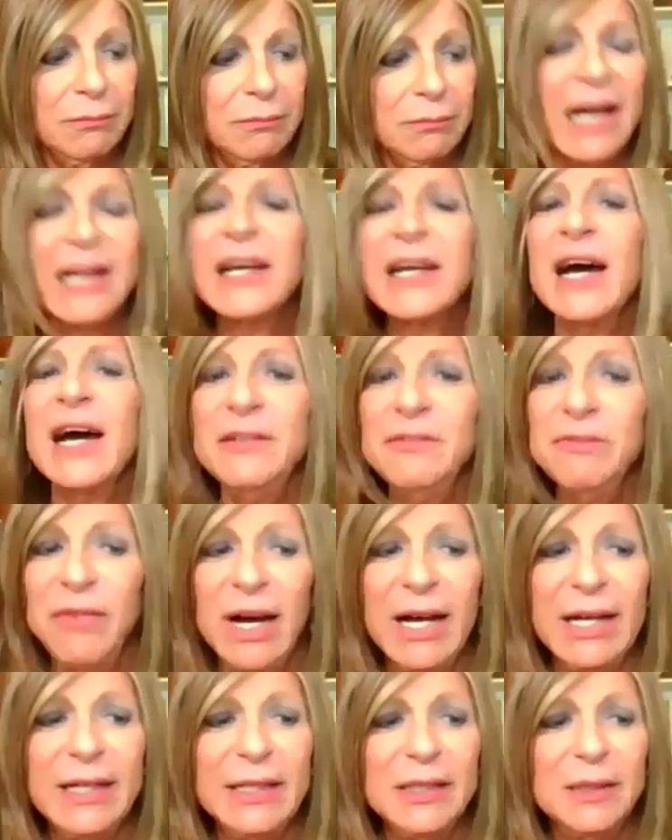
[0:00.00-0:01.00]
I got
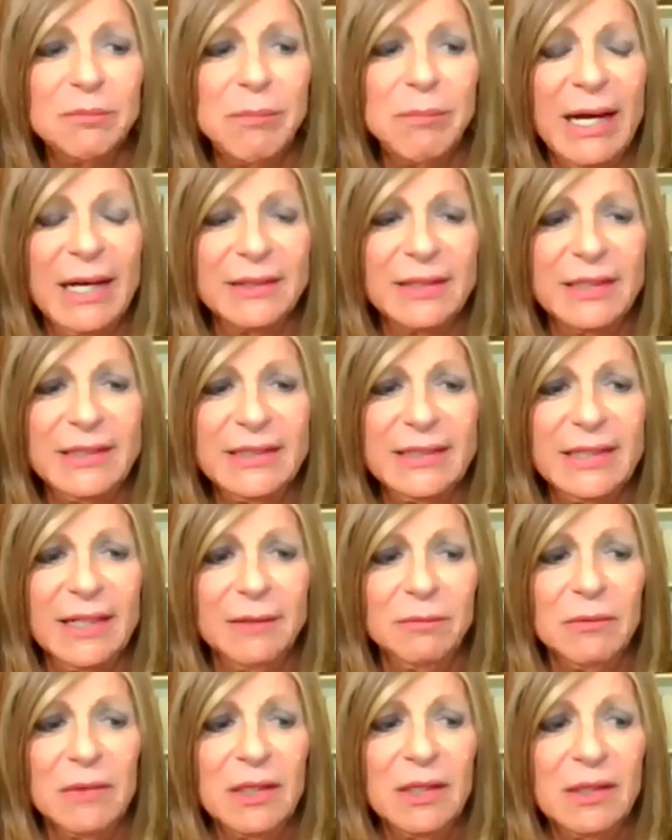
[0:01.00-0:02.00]
invited by
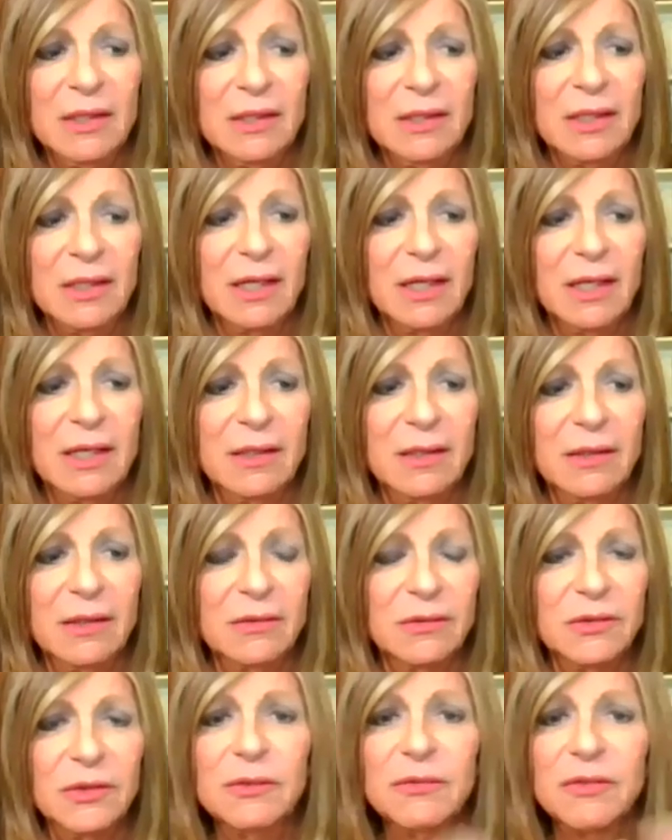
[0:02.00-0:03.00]
the
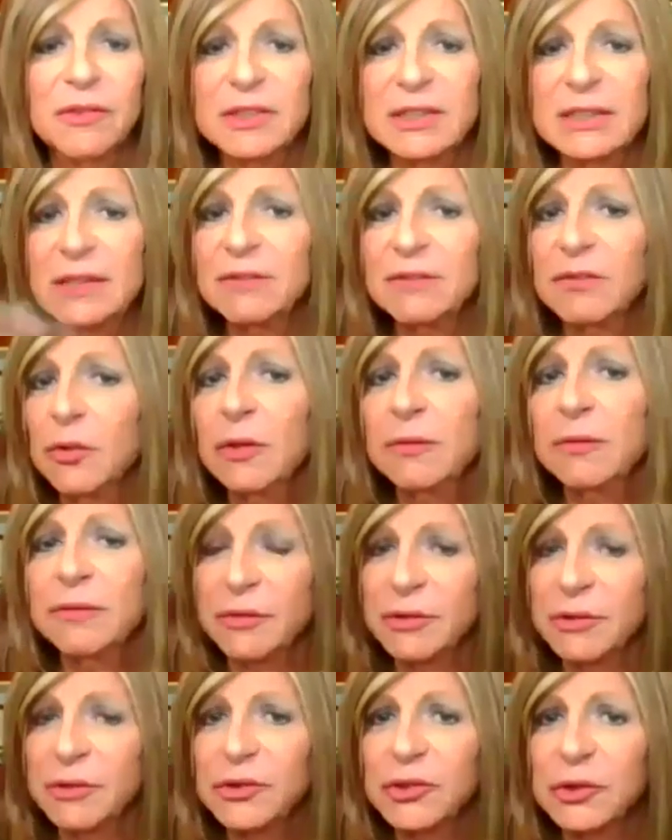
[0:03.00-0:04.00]
University of
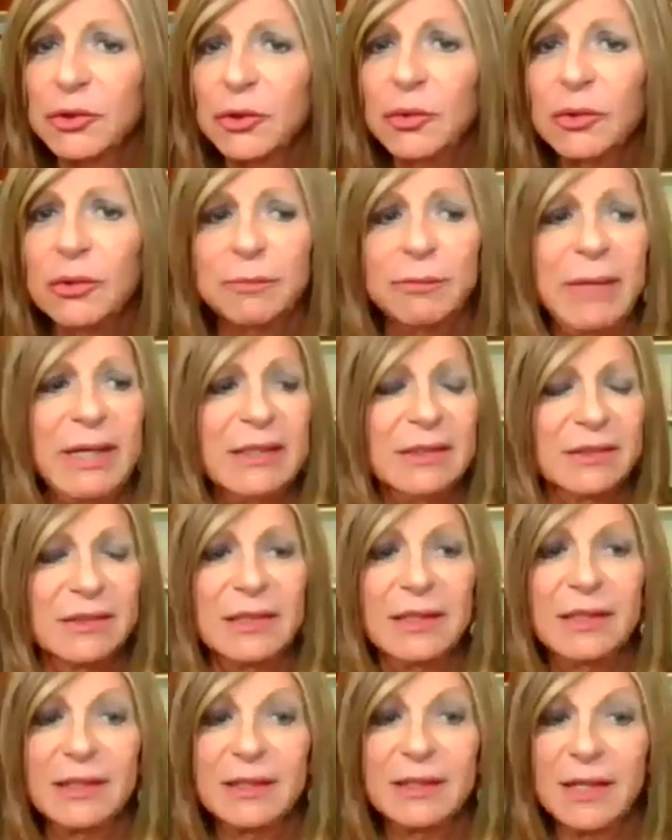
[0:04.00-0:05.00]
Louisville, their School of
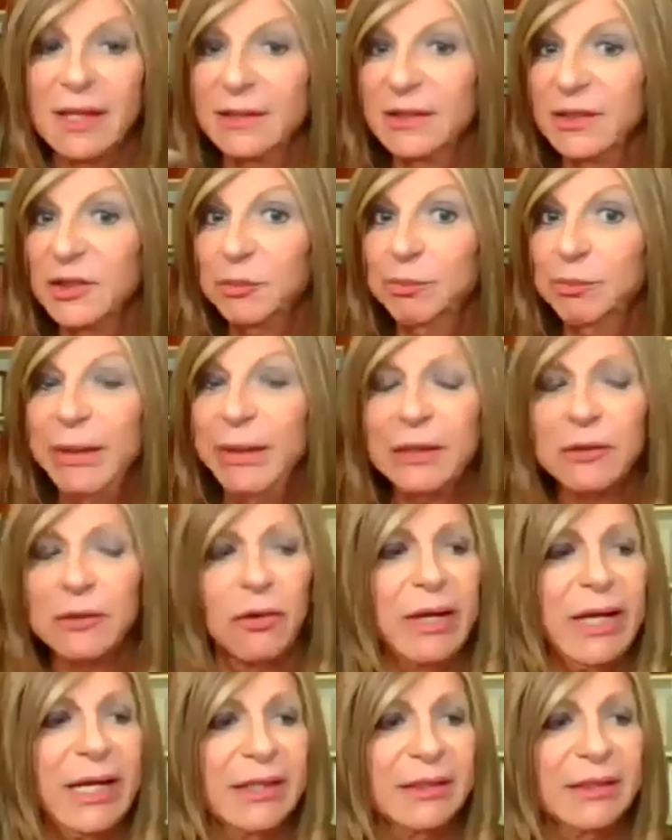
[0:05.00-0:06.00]
Medicine, had gotten this big
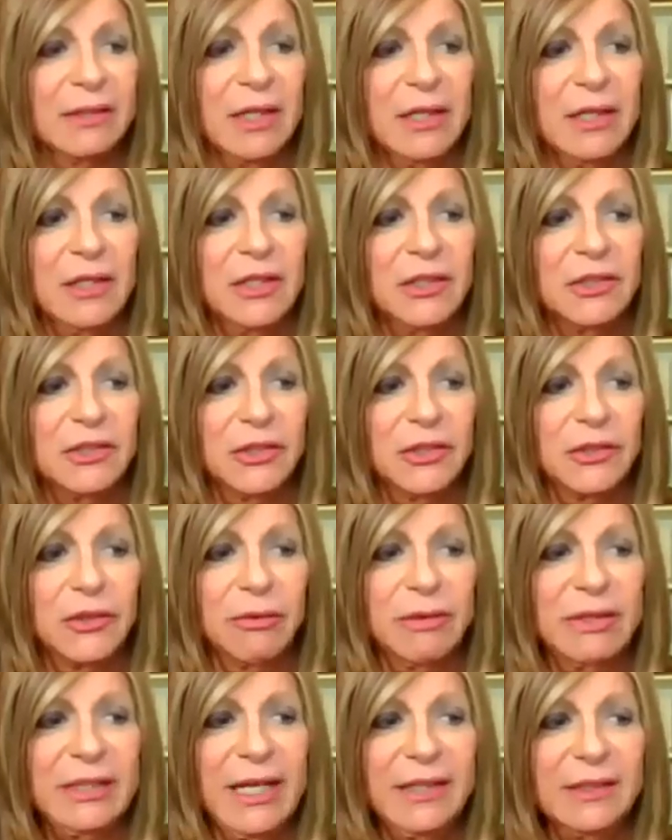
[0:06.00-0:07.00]
grant to
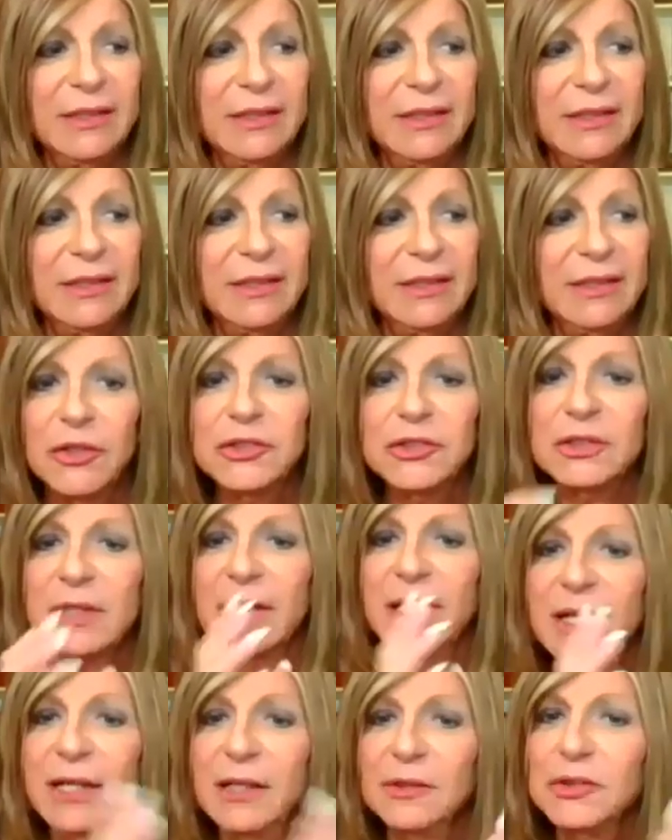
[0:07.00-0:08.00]
create the first
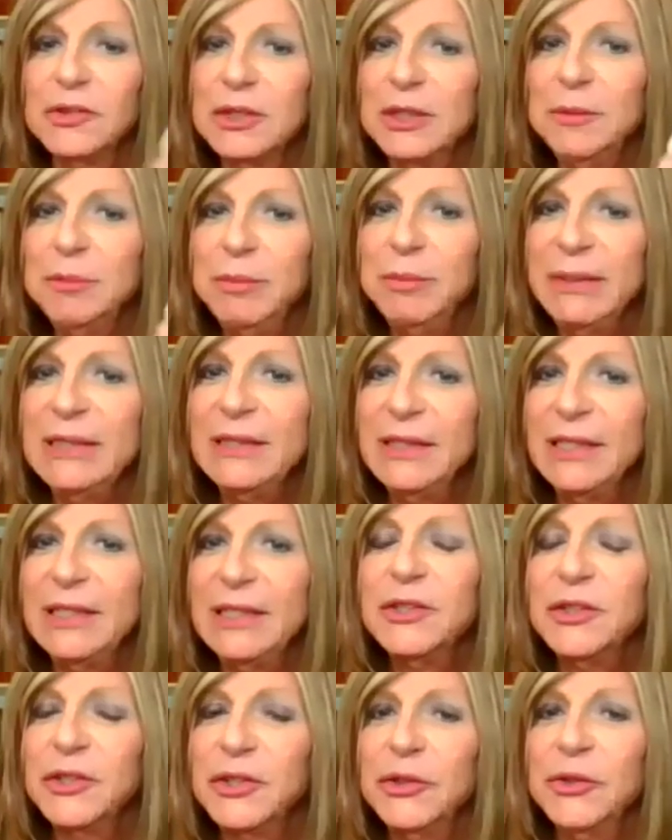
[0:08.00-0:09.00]

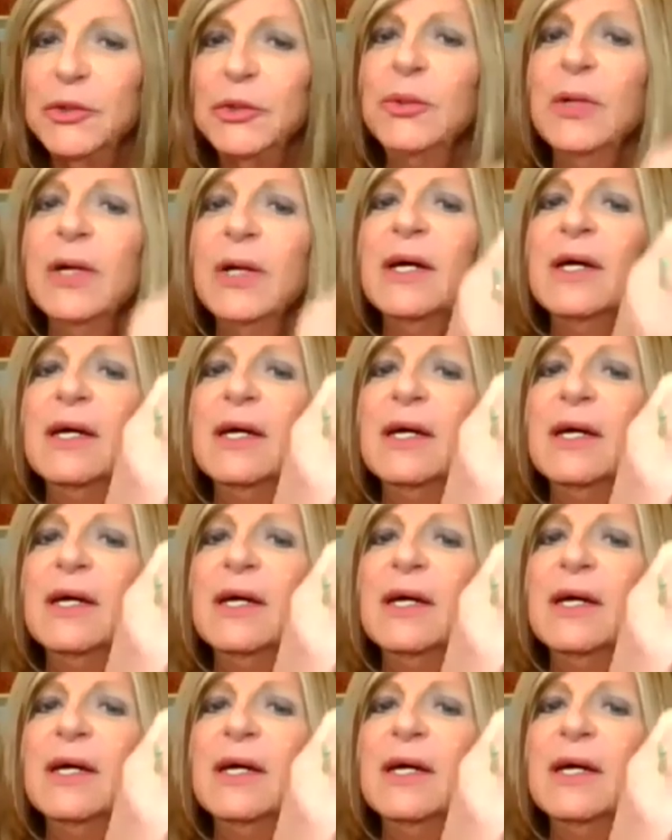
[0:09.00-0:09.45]
LGBTQ